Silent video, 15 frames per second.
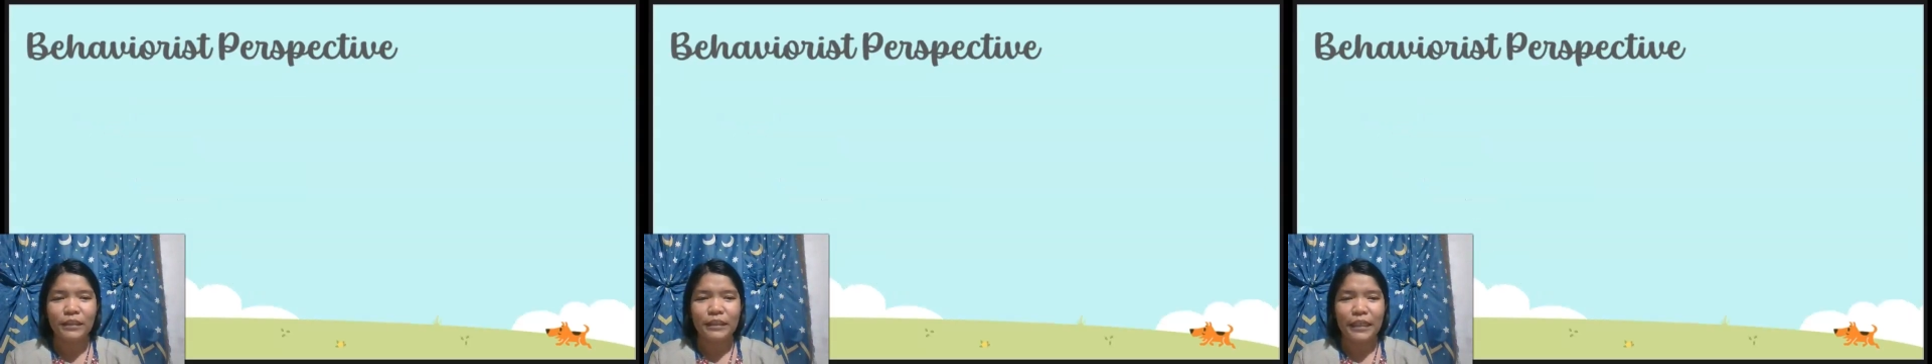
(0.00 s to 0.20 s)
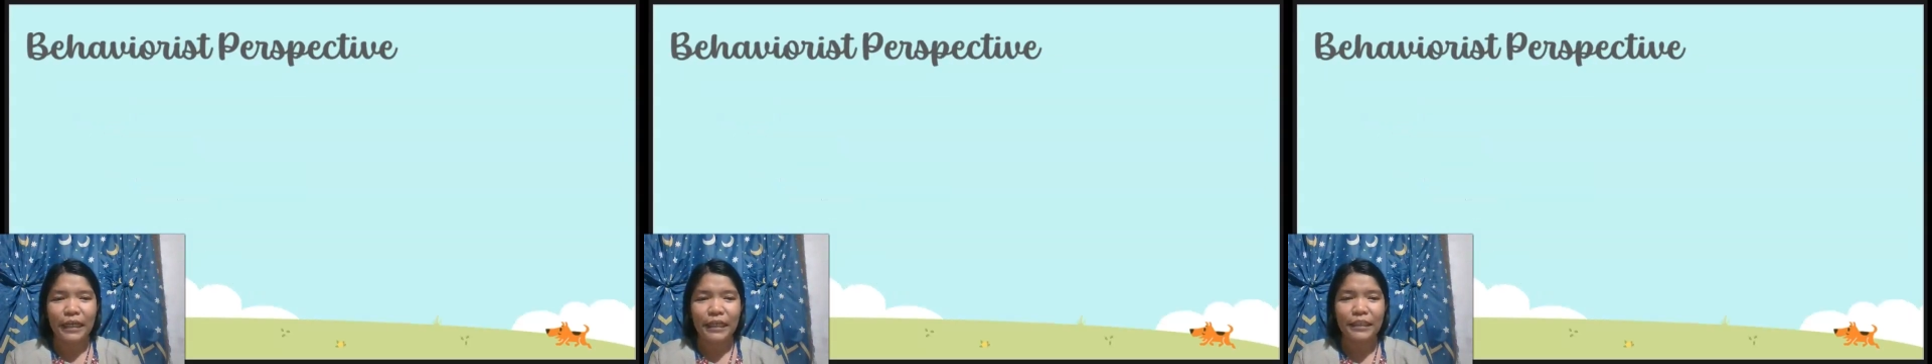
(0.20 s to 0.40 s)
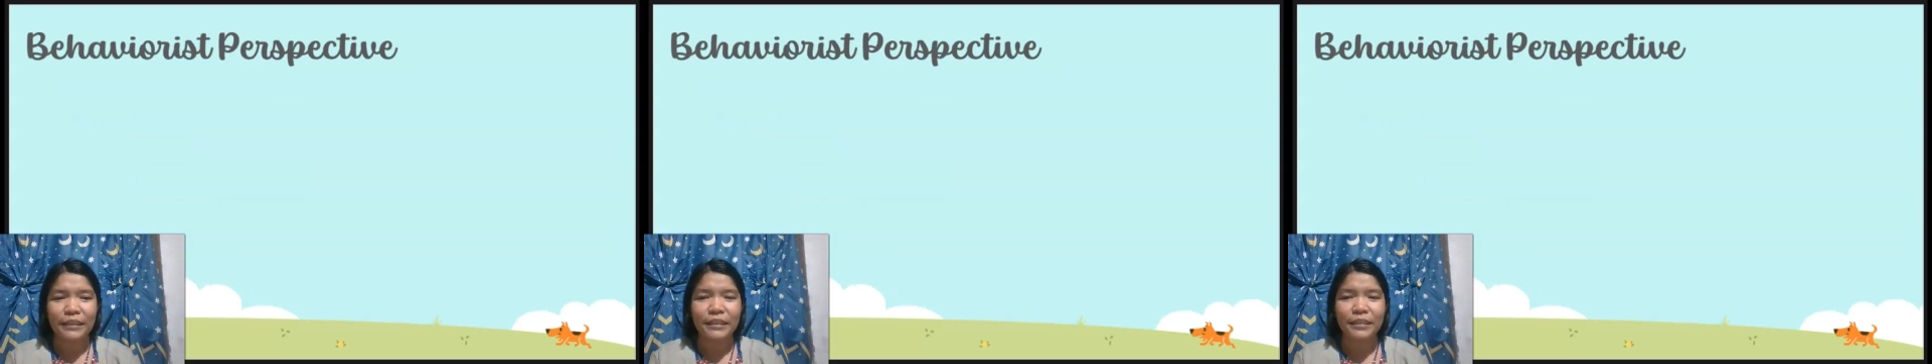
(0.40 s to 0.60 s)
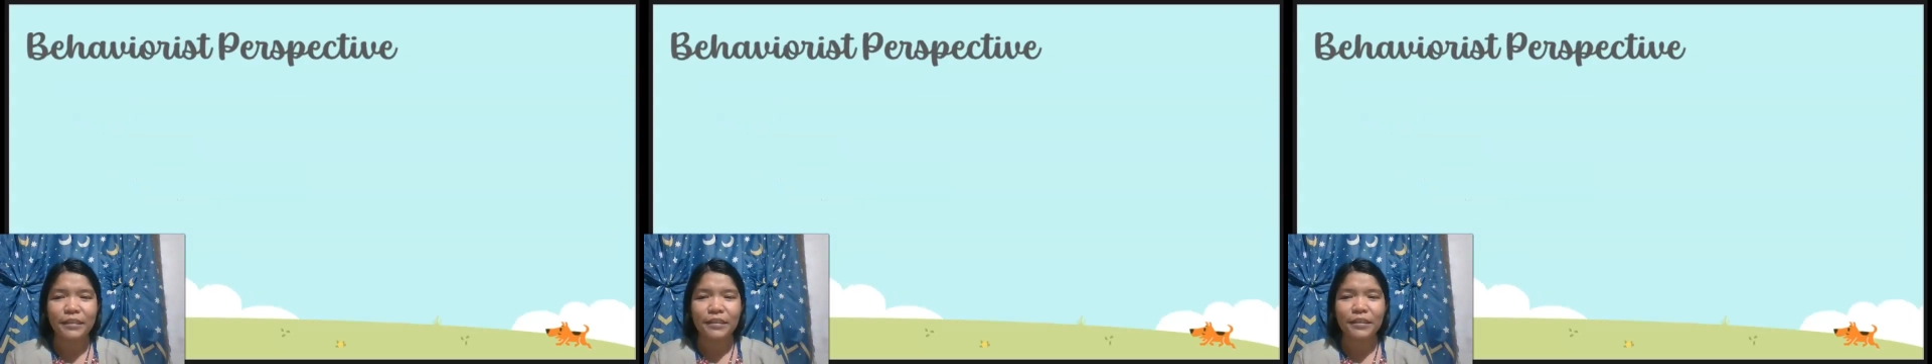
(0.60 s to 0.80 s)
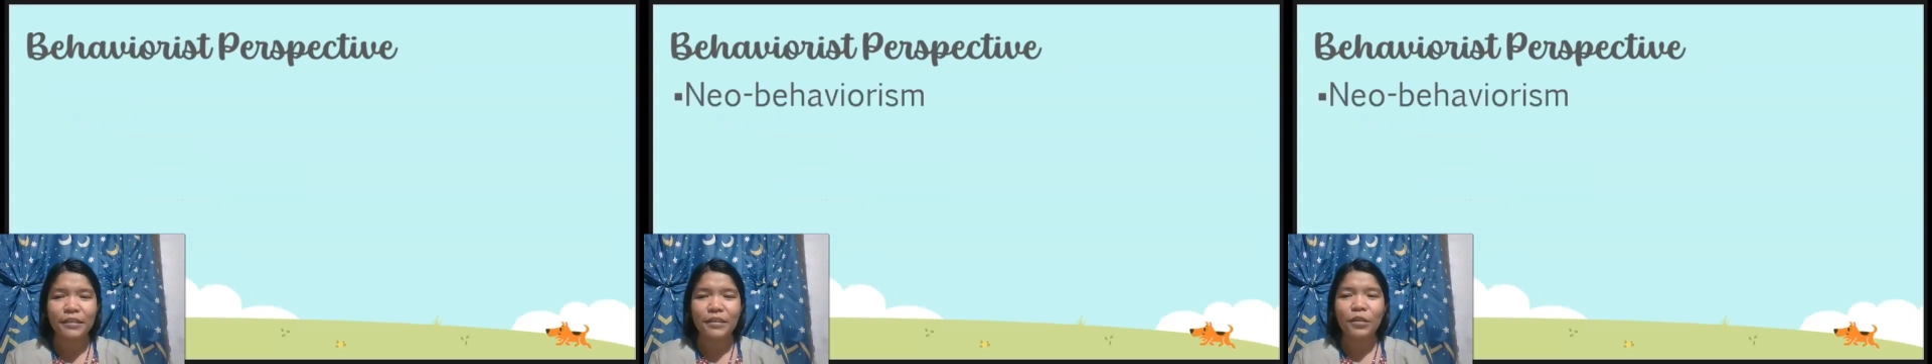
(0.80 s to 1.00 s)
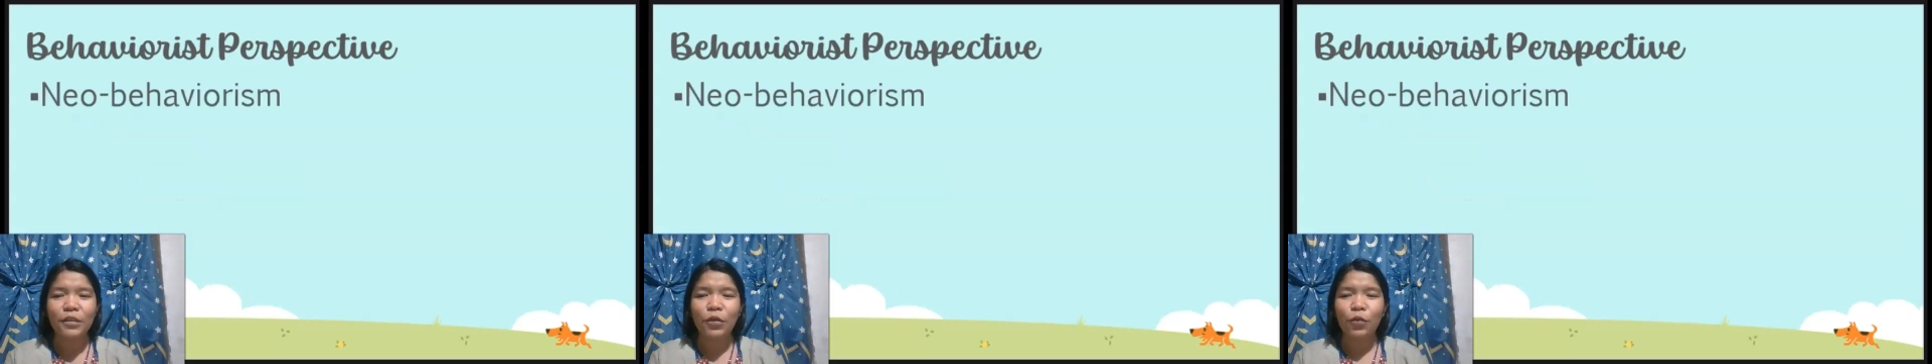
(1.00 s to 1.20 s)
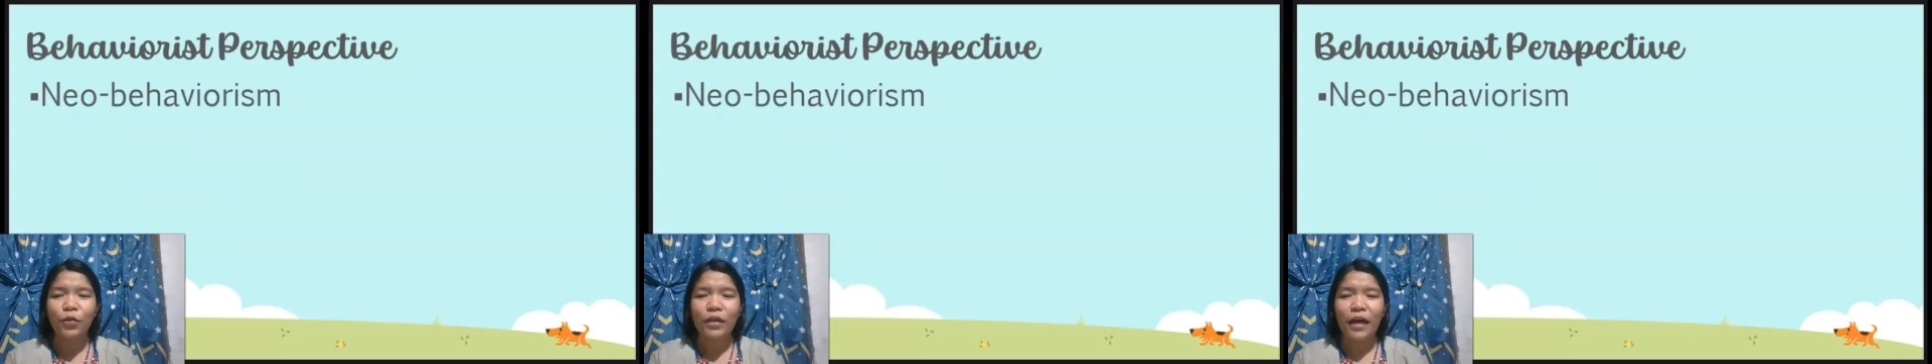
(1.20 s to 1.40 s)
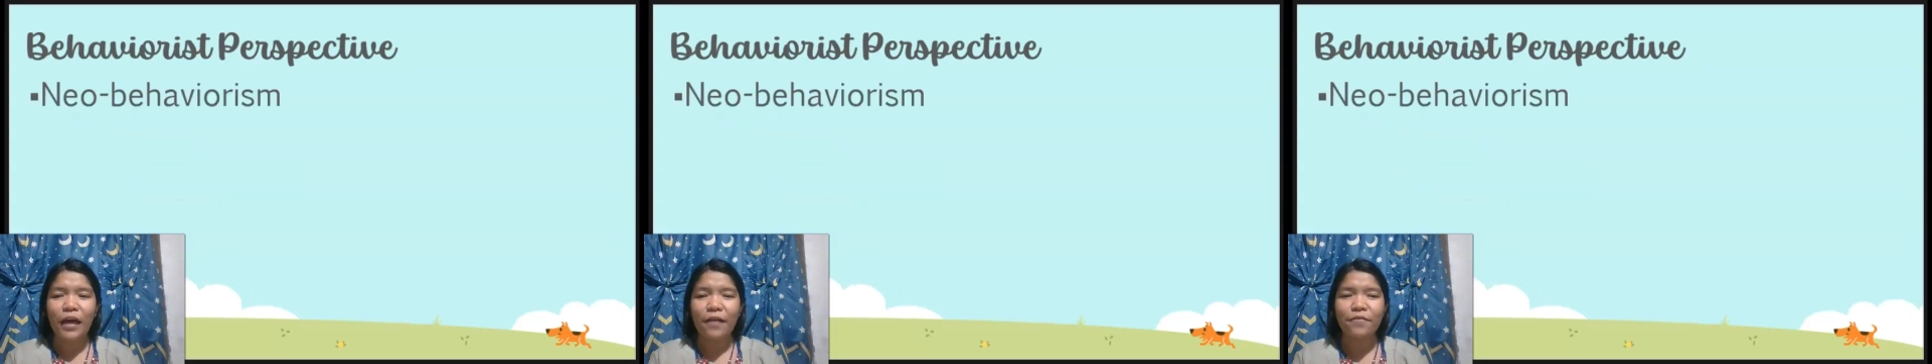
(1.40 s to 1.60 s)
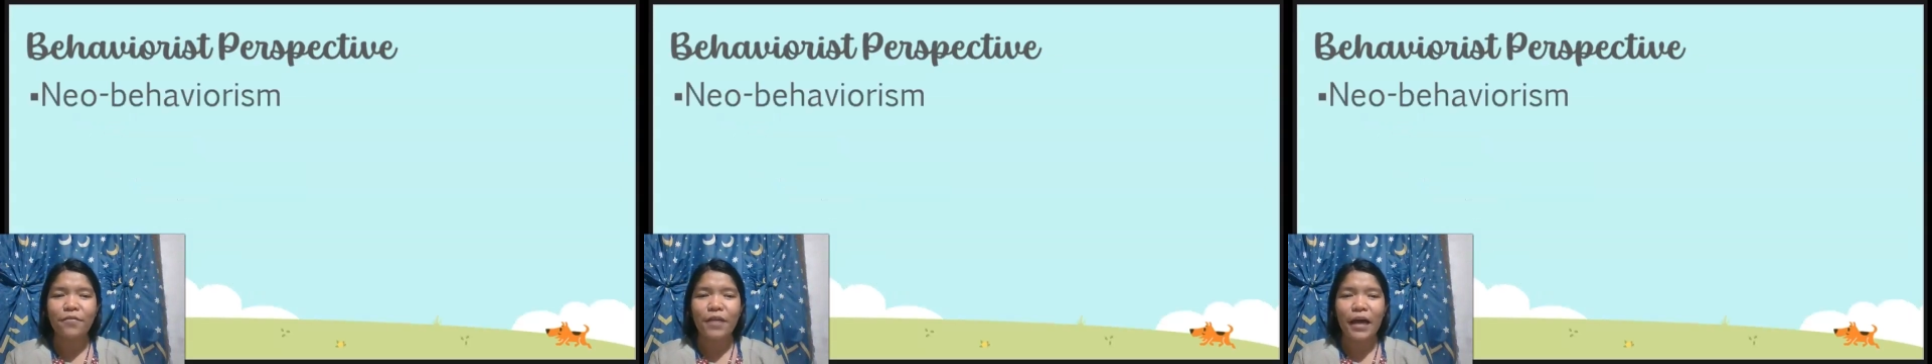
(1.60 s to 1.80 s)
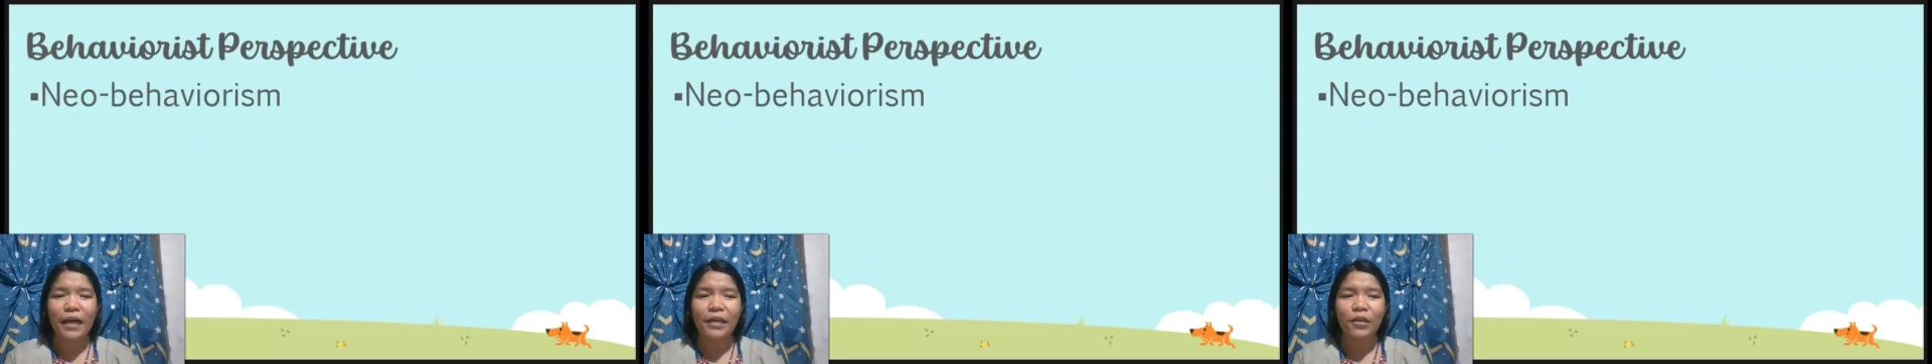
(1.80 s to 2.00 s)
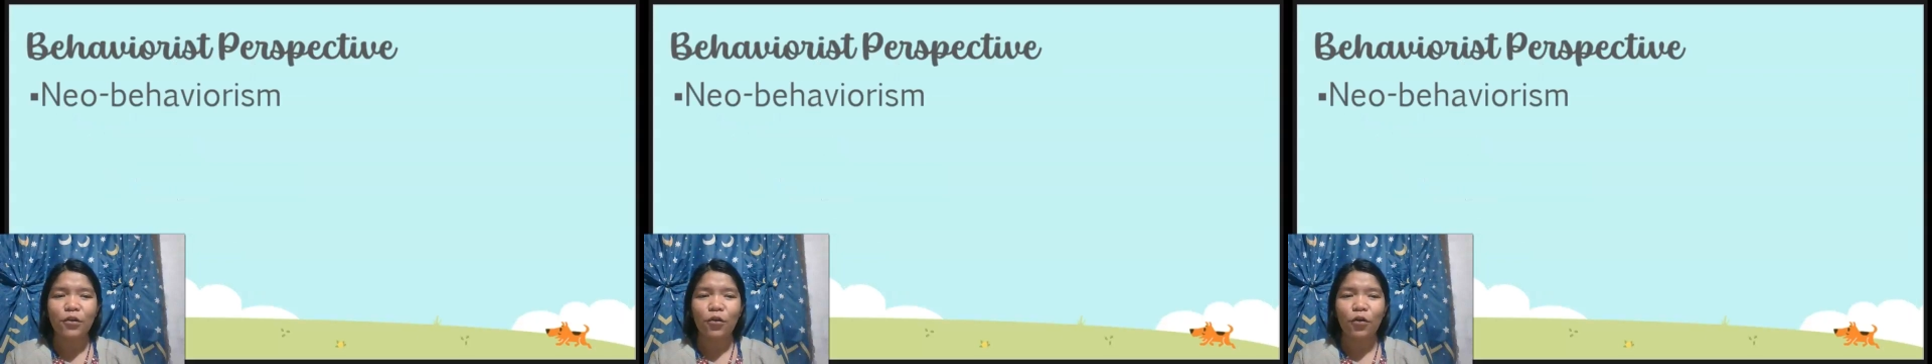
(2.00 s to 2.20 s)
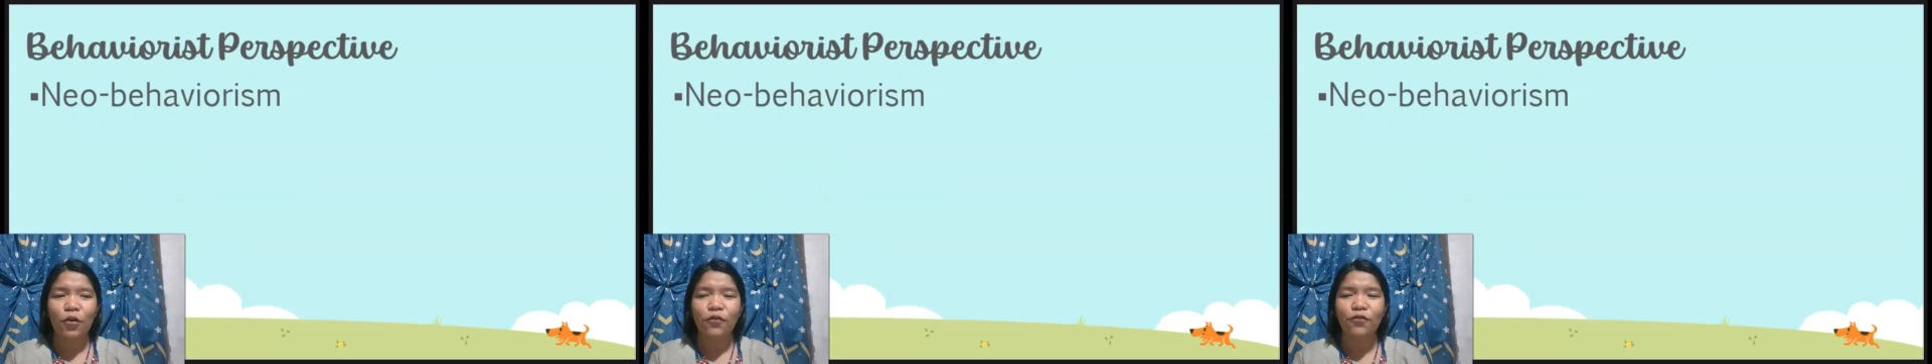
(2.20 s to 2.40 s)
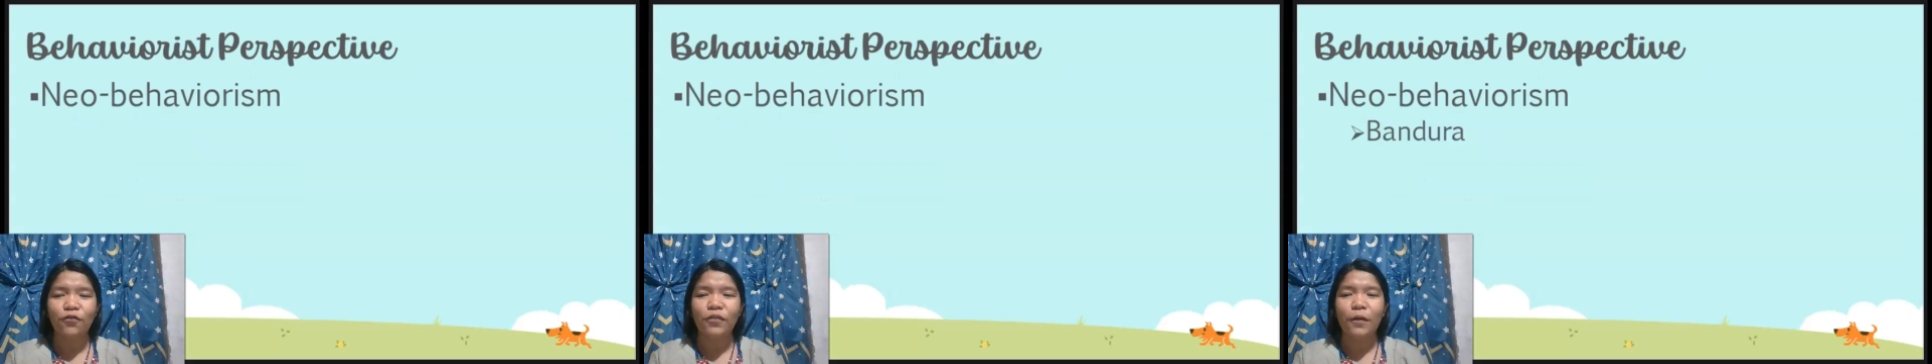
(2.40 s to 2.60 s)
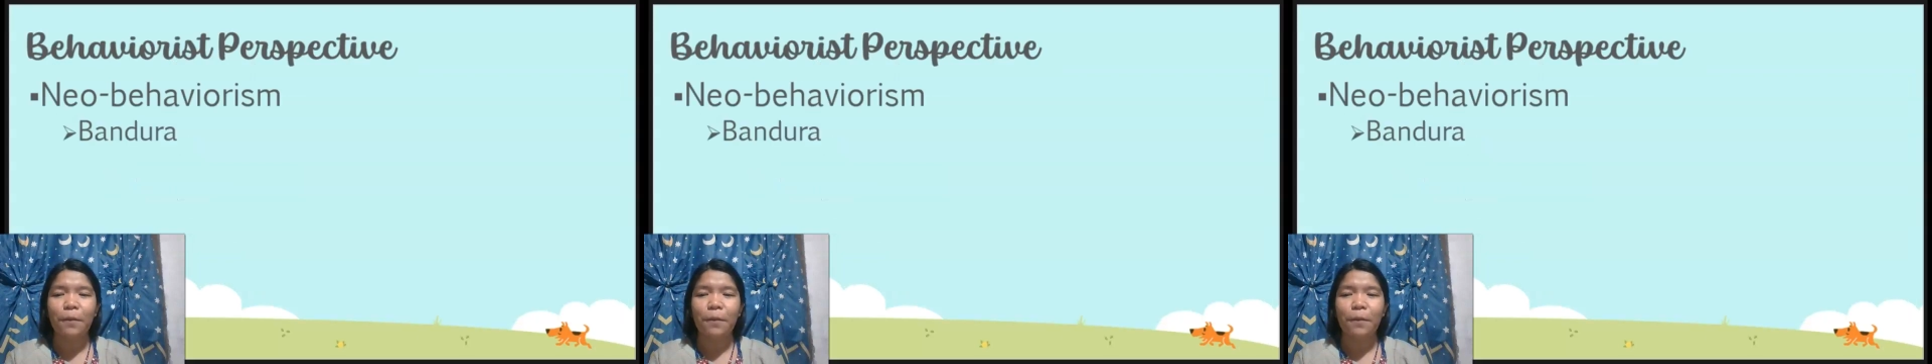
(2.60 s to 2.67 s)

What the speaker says: Next, we have that of